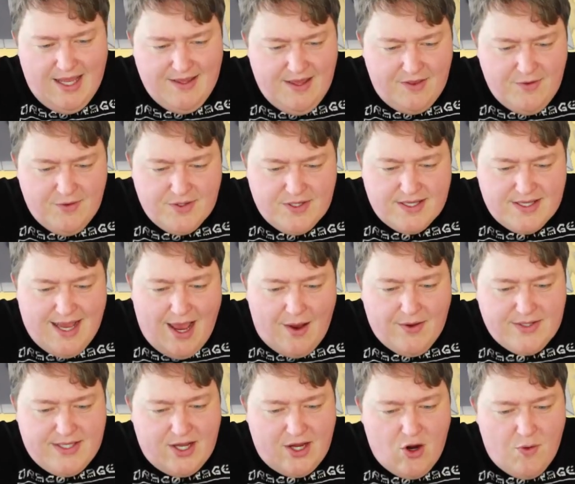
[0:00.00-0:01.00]
And then there's this
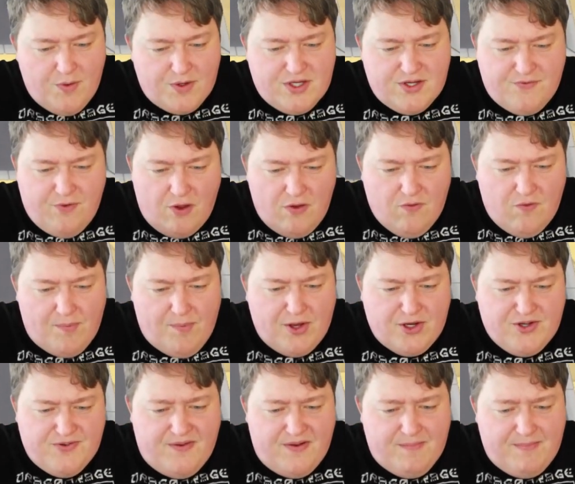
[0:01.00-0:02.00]
house here, which is full of a
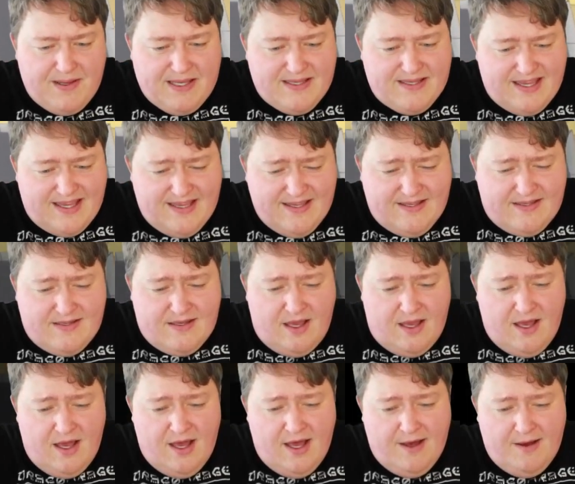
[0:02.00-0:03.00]
bunch of
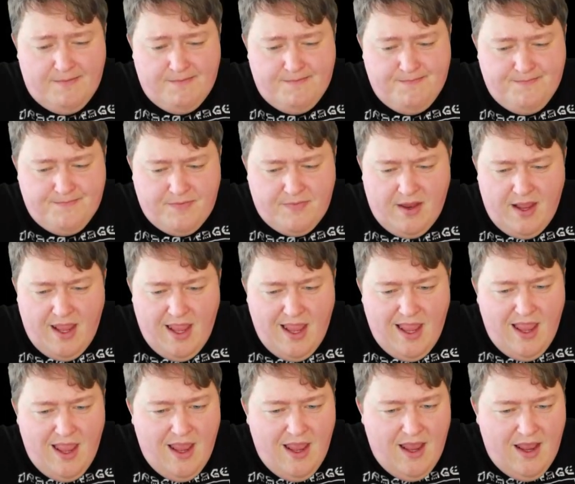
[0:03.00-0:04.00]
NPCs.
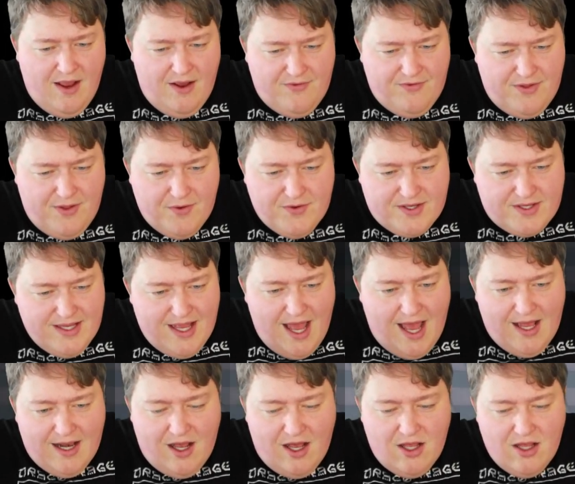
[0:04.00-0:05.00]
There's
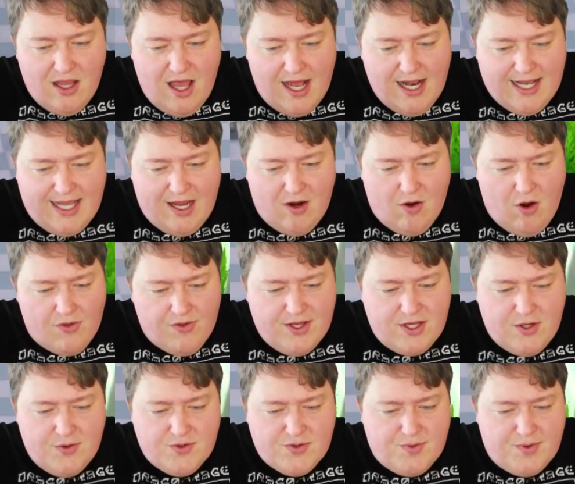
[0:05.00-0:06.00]
not a lot here. All they
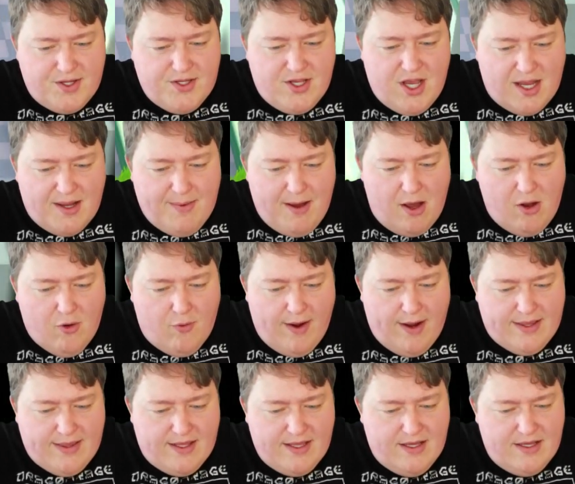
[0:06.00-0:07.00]
do is really talk about how
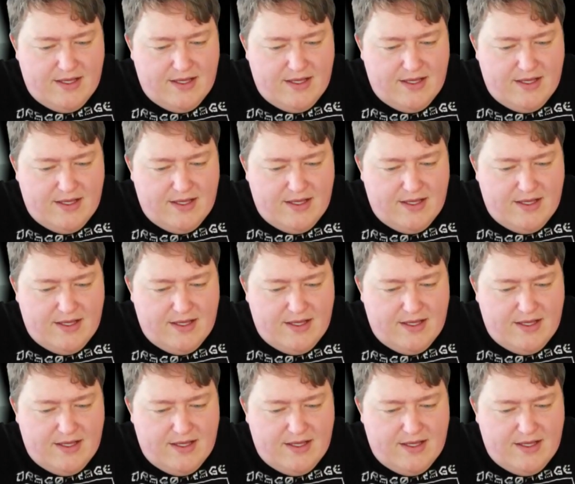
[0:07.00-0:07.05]
great the,